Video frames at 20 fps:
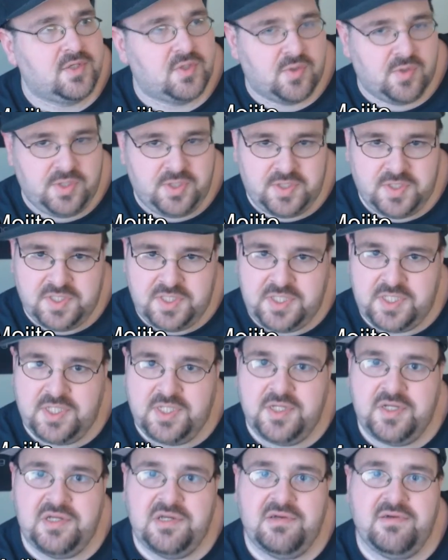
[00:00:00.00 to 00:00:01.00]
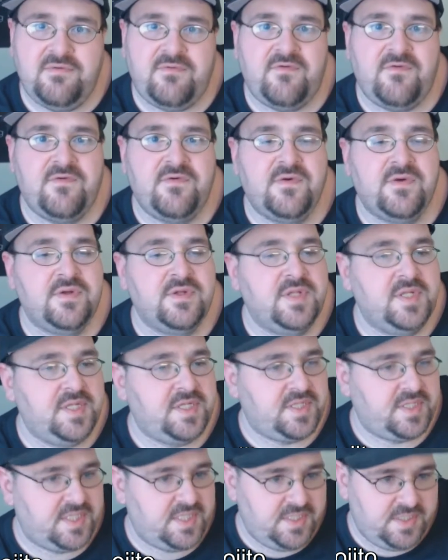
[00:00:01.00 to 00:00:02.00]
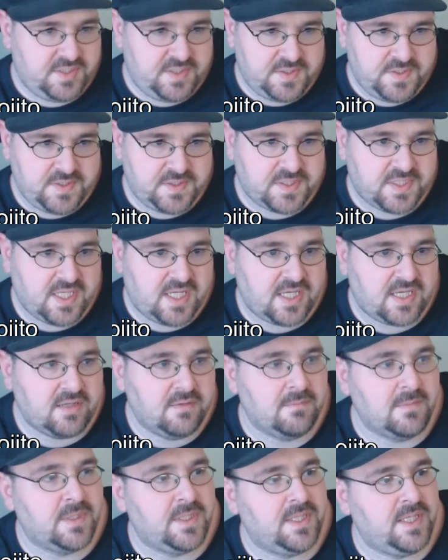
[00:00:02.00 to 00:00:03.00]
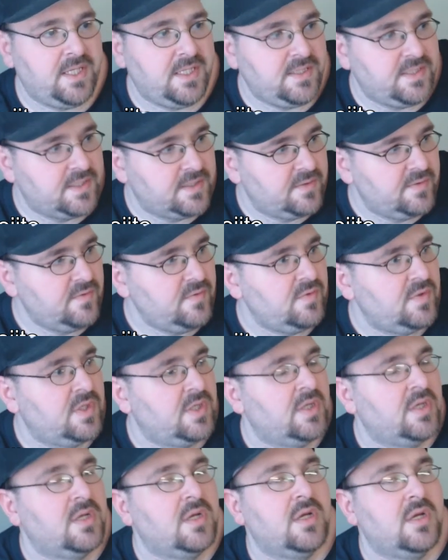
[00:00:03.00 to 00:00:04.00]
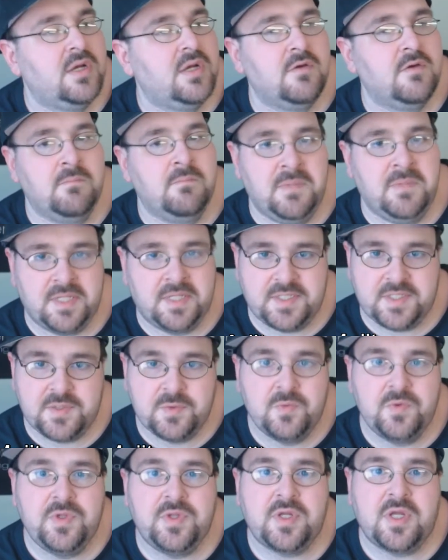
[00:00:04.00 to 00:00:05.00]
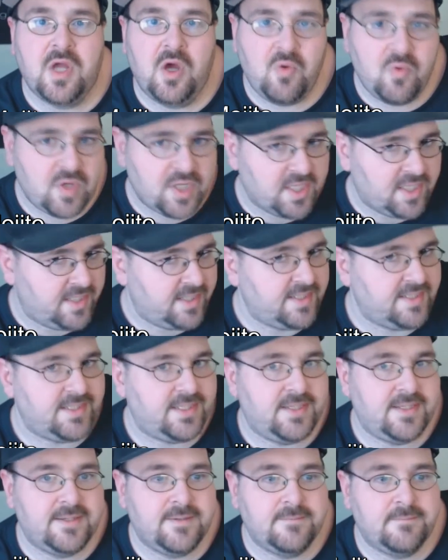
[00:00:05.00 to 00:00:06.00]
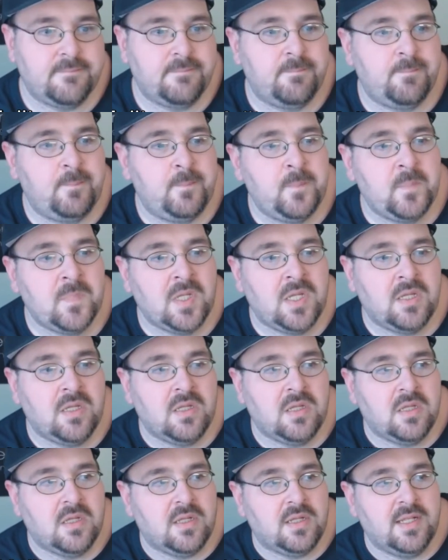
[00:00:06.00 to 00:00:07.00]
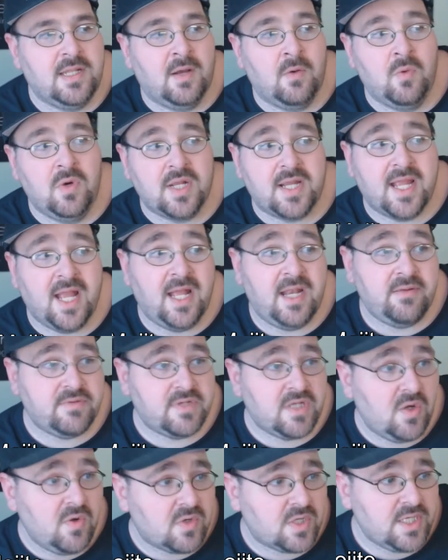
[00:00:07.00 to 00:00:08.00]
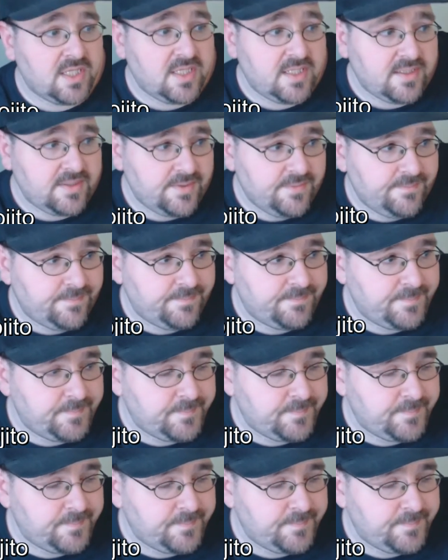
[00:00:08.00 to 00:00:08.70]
strangely enough, this tastes just like a mojito mixed with coconut. Now, what kind of coconut?